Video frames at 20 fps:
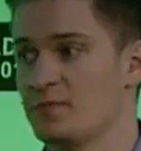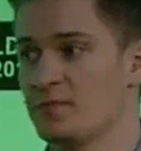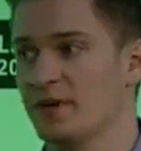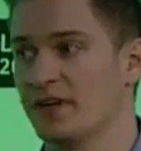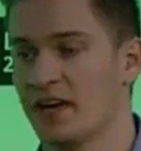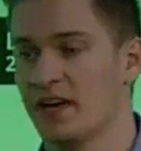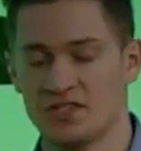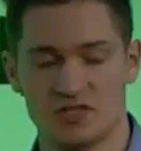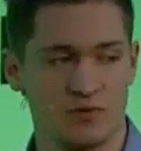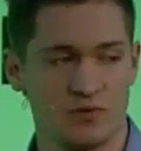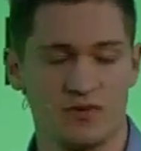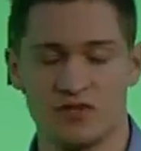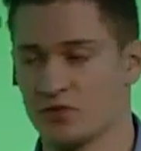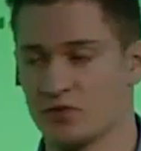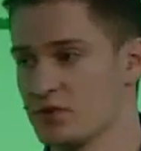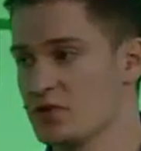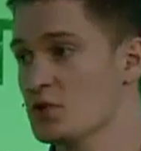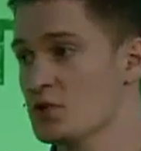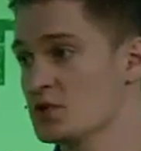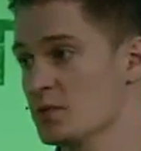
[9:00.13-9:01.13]
because of this
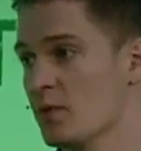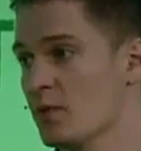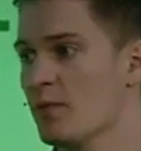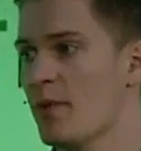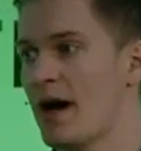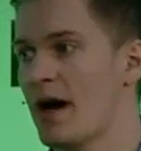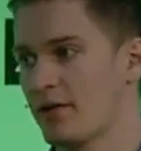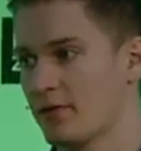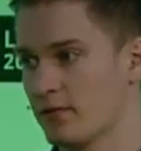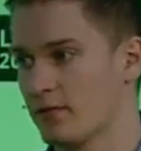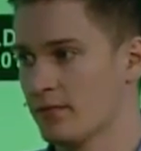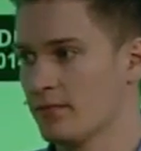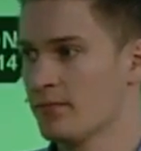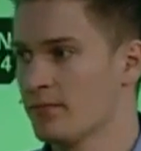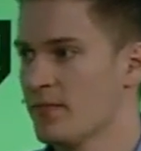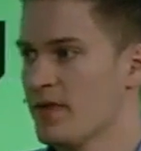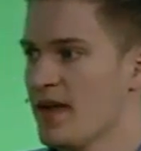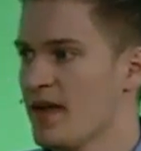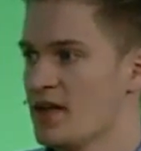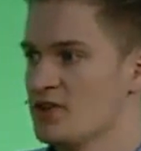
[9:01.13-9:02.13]
reusable model.
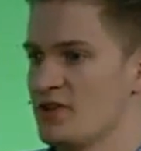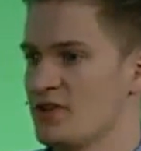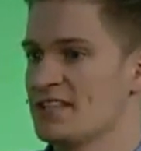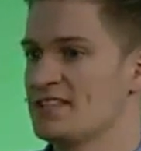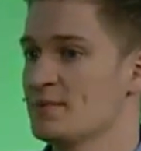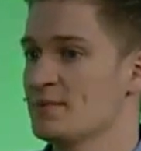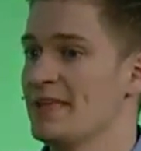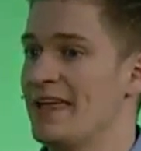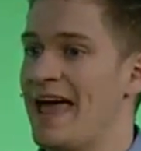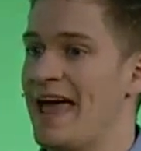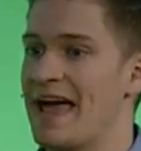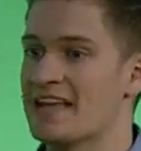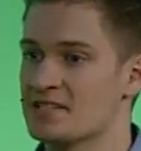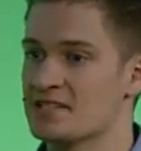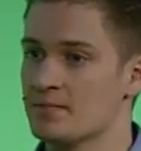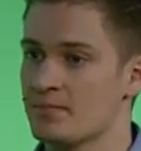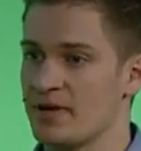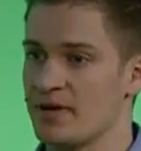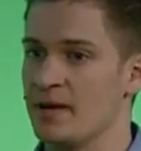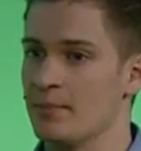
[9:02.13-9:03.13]
And so that's something that
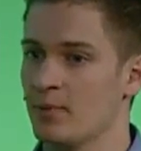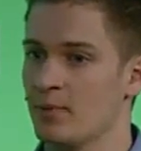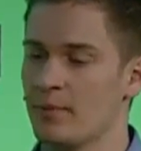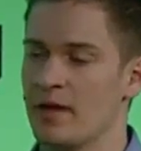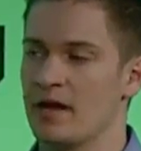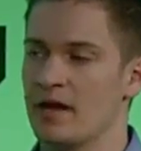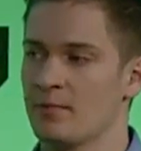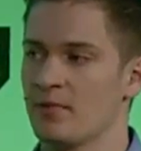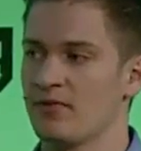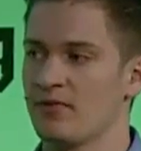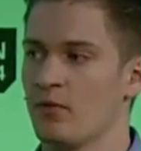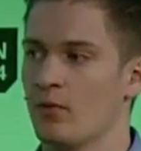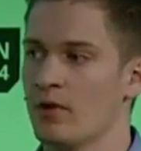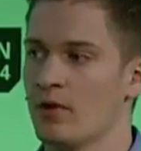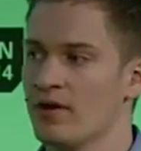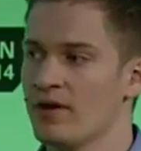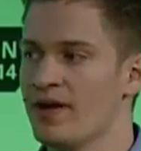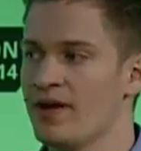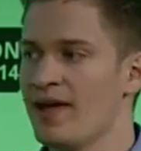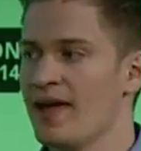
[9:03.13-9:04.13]
hasn't been implemented
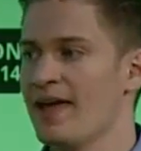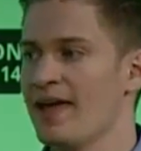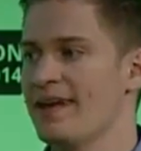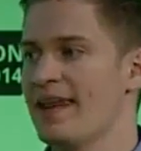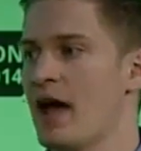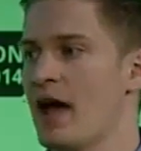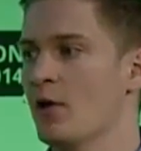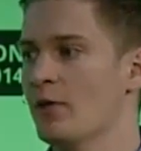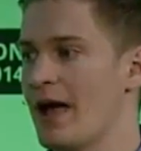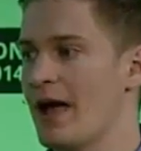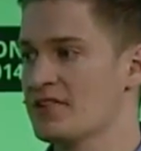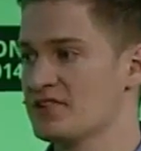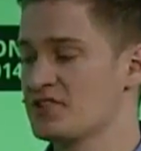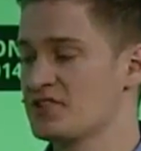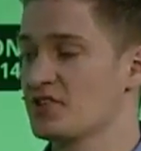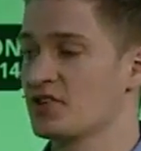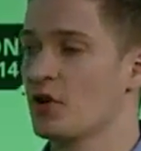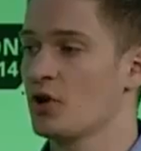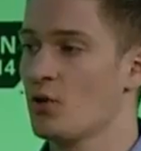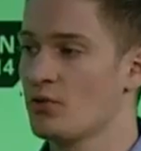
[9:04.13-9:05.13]
before and now allows us
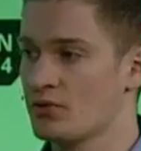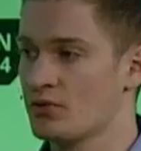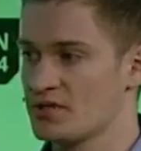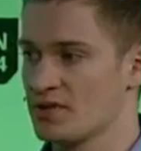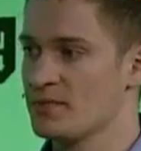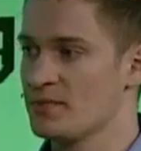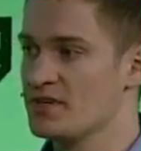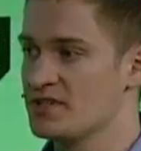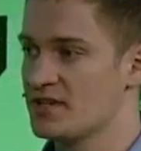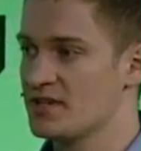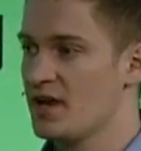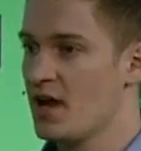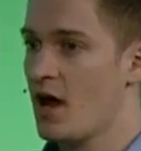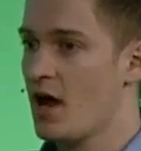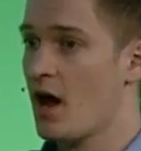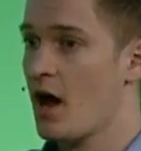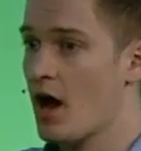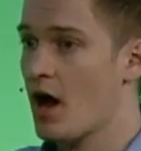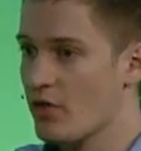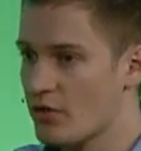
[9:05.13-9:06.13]
to go through some of these
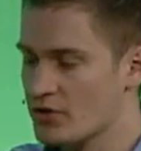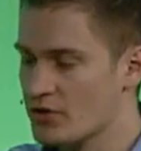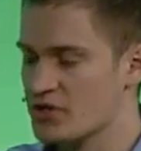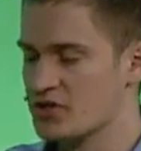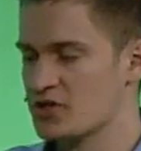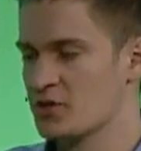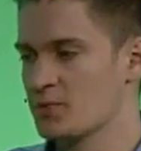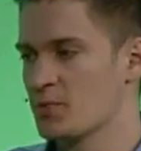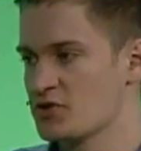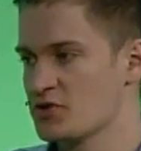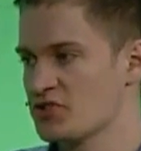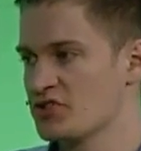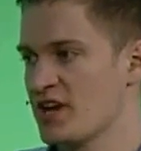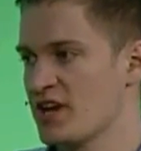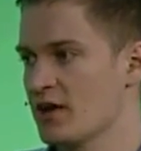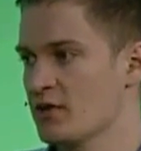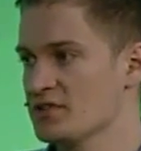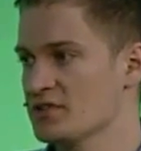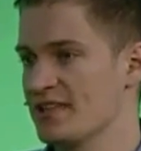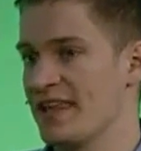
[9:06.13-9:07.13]
other distribution
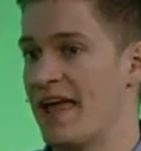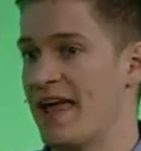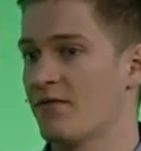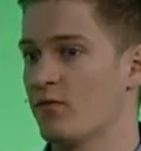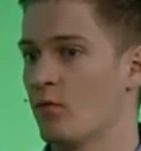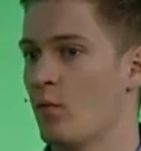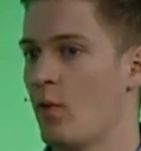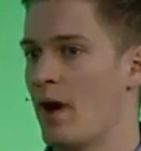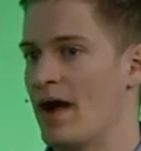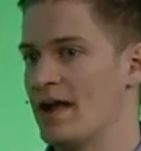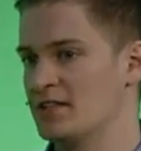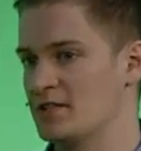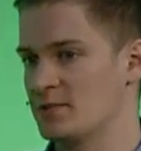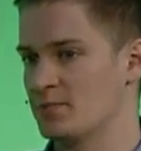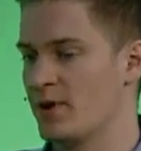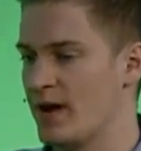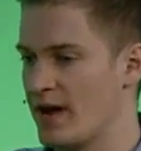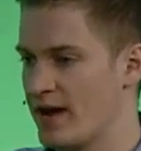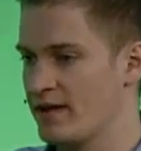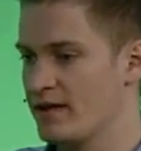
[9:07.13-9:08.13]
channels that have
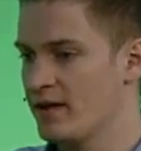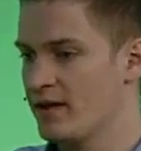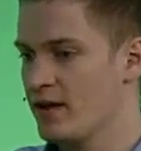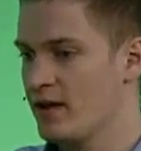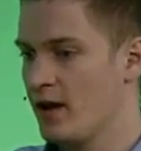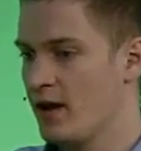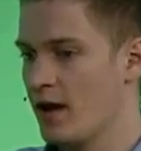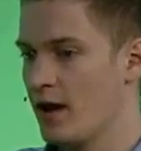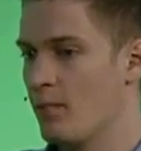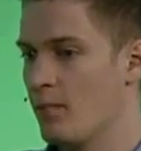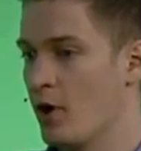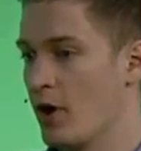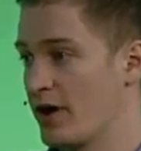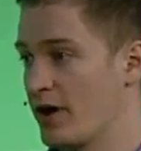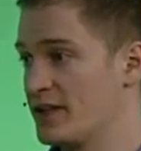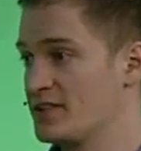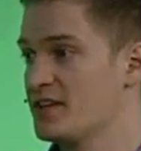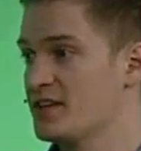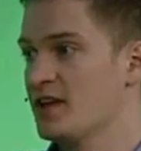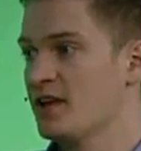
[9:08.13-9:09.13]
widespread uh,
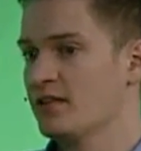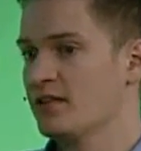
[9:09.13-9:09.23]
markets,